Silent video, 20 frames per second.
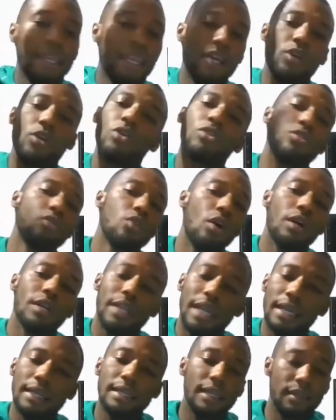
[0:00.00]
and they could
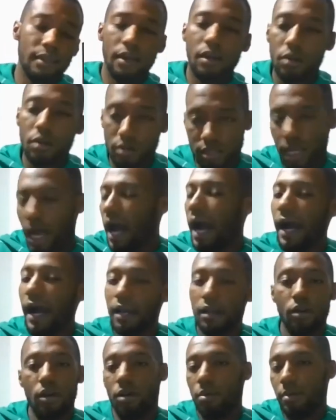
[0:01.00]
not get the girls that
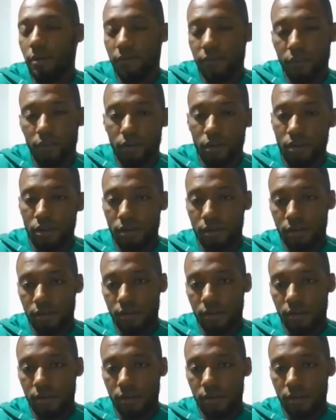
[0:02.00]
I got before.